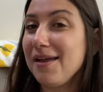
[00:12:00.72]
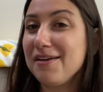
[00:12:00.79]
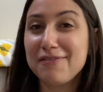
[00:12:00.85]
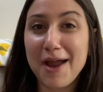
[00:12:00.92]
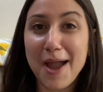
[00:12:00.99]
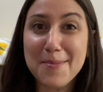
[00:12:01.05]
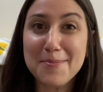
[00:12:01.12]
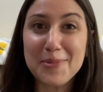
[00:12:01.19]

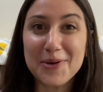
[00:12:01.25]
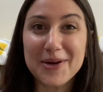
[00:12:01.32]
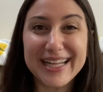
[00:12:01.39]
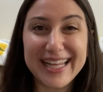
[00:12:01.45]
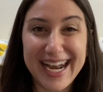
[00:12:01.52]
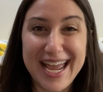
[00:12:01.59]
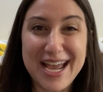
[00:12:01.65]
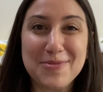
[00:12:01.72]
from
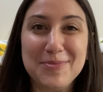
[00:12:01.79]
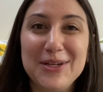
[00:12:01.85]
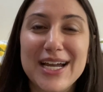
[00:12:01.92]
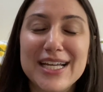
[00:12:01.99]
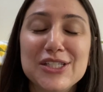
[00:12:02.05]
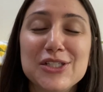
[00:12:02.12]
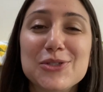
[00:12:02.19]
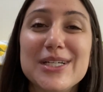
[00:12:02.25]
Portland. I hope you
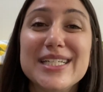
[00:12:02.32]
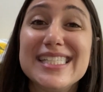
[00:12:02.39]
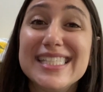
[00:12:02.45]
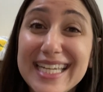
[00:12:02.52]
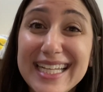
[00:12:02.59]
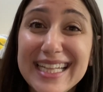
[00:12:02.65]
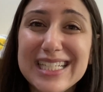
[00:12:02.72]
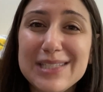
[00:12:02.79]
guys enjoyed
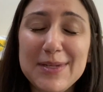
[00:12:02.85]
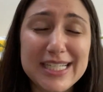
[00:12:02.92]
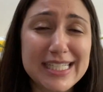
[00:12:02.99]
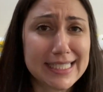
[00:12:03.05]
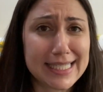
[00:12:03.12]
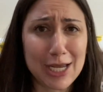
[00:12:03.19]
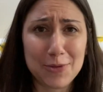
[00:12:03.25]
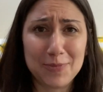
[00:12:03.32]
seeing these
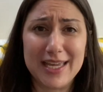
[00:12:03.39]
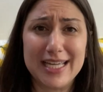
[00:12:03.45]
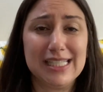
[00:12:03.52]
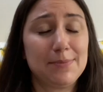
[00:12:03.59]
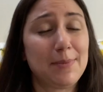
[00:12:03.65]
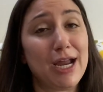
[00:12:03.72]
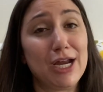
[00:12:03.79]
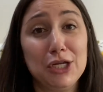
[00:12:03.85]
pieces. I hope they
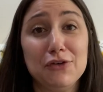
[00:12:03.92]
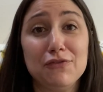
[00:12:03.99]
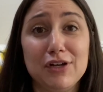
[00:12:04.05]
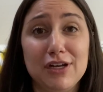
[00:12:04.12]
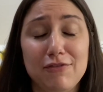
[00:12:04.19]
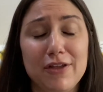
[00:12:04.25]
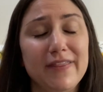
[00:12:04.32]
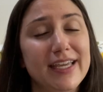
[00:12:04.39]
inspire you for
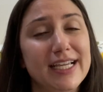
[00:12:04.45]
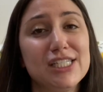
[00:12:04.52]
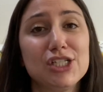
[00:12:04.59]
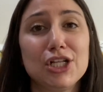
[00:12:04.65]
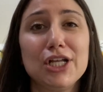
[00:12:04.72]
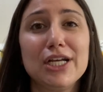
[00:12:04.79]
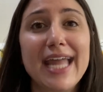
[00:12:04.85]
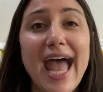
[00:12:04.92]
different things
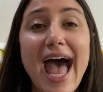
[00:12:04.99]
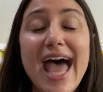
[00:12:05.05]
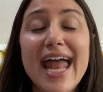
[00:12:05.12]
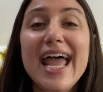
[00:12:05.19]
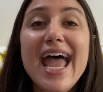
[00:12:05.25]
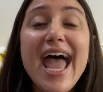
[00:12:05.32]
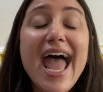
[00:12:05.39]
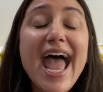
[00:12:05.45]
to look at
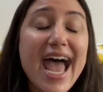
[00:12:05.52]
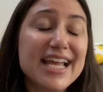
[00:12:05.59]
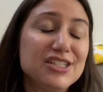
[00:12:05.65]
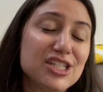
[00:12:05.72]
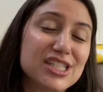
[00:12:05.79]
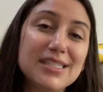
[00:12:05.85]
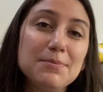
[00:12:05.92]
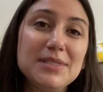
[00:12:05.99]
and
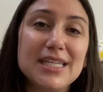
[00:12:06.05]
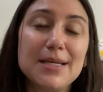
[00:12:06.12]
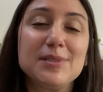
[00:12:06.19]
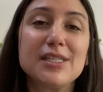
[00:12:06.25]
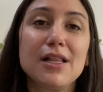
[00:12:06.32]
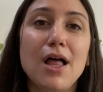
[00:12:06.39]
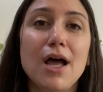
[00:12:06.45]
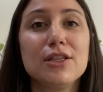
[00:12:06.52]
just some
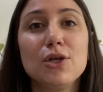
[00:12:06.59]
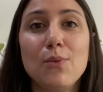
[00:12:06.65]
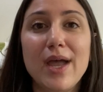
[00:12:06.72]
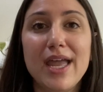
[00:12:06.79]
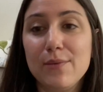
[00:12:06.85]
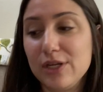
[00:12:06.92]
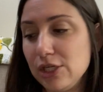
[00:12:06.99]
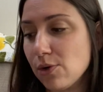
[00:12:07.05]
tips along the
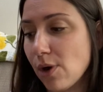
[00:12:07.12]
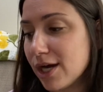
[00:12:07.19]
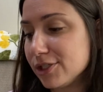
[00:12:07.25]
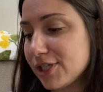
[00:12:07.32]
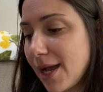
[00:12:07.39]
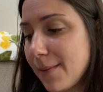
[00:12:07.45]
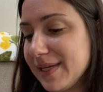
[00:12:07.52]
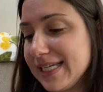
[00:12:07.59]
way when you are
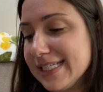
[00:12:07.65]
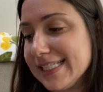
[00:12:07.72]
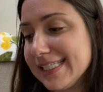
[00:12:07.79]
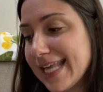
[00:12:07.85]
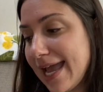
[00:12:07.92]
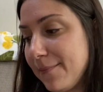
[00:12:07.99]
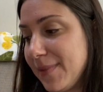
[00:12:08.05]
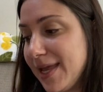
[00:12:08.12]
shopping
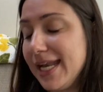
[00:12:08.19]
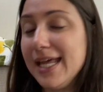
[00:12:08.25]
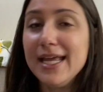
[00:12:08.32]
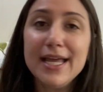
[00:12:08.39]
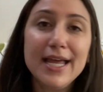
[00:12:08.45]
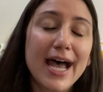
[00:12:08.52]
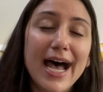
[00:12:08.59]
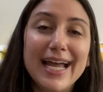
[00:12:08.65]
consignment.
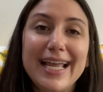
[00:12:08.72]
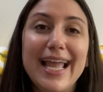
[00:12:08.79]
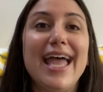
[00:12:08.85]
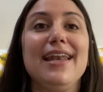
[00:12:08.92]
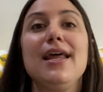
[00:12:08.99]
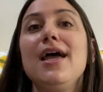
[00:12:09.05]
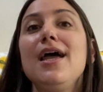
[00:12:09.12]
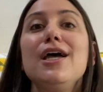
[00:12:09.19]

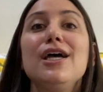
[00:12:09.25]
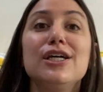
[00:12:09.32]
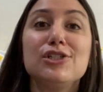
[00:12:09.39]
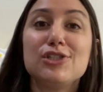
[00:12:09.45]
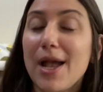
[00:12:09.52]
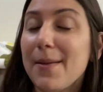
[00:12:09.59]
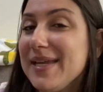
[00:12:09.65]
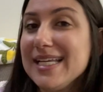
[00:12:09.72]
Again,
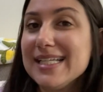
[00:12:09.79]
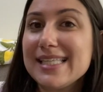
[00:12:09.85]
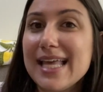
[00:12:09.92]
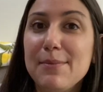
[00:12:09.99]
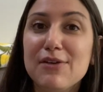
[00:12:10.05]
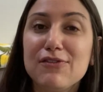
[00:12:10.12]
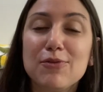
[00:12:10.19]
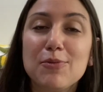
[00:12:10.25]
shopping
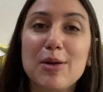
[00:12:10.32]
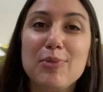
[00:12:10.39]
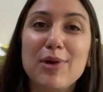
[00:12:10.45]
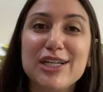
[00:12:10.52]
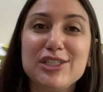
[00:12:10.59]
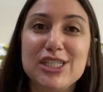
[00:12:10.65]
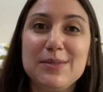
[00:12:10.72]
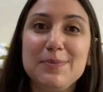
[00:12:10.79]
consignment for more
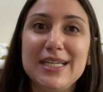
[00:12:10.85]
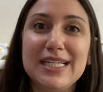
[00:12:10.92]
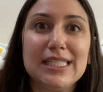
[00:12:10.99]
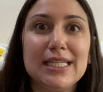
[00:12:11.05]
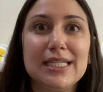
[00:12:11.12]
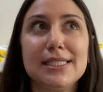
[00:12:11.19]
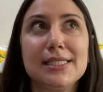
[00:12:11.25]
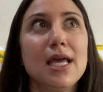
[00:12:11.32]
precious
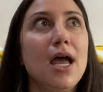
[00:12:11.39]
pieces.